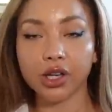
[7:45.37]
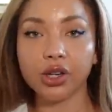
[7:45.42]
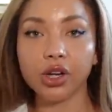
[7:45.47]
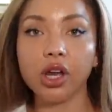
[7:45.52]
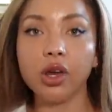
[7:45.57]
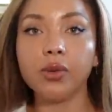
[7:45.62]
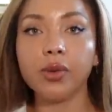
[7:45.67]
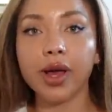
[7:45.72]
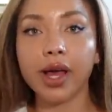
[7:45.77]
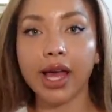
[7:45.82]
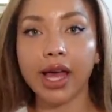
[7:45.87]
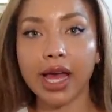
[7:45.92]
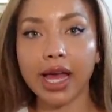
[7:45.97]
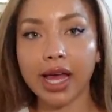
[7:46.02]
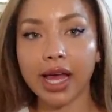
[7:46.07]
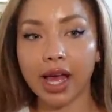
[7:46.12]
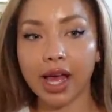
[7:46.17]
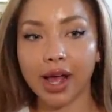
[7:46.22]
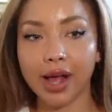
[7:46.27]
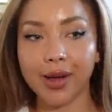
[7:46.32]
You know
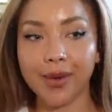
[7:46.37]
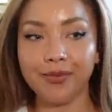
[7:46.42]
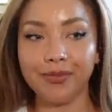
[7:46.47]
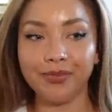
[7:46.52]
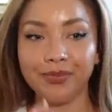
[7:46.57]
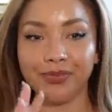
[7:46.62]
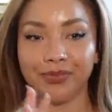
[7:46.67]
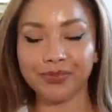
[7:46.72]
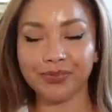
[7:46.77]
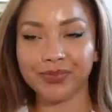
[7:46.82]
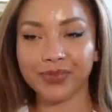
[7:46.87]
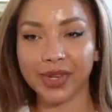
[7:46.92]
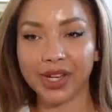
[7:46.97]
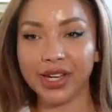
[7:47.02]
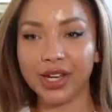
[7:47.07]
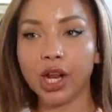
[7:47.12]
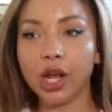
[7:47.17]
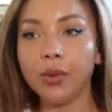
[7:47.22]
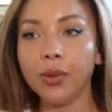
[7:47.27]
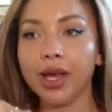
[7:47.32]
where um,
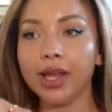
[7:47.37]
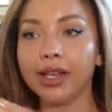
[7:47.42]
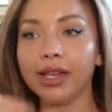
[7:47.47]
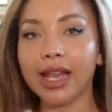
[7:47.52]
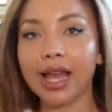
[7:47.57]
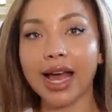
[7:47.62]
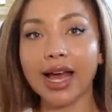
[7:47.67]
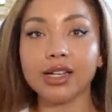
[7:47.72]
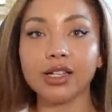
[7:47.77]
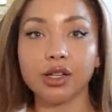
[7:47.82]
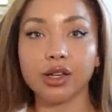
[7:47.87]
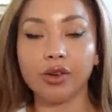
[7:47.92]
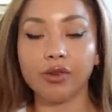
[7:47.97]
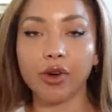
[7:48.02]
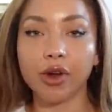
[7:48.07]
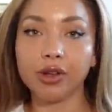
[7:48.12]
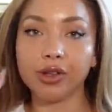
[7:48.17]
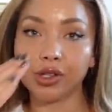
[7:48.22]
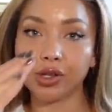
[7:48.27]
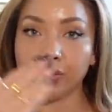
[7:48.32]
you know where land
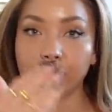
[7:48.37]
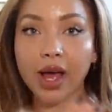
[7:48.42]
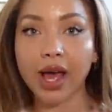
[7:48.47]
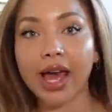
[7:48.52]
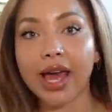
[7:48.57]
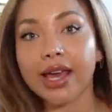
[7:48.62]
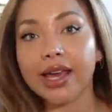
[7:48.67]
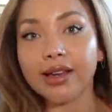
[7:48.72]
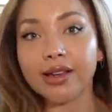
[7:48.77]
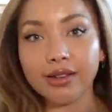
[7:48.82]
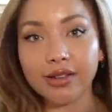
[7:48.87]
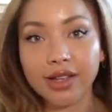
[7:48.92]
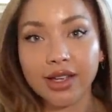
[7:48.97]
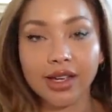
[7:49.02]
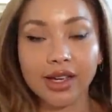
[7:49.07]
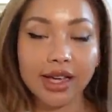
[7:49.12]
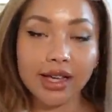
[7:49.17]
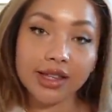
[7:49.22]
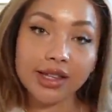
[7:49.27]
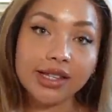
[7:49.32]
erodes away
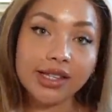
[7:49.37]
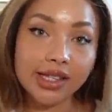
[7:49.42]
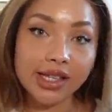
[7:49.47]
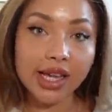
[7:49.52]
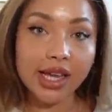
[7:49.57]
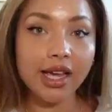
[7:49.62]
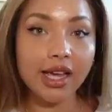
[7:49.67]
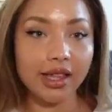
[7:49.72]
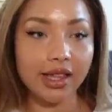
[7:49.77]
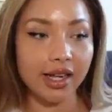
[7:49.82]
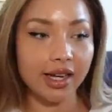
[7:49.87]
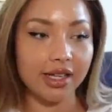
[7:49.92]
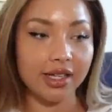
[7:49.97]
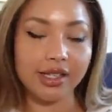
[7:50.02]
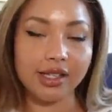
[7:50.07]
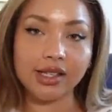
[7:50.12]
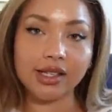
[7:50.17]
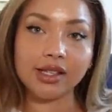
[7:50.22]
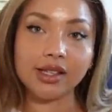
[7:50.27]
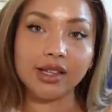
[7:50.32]
in the sea, and then
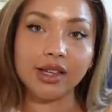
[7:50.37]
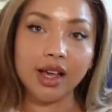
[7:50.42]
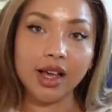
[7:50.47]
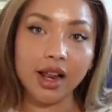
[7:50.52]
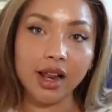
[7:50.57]
it's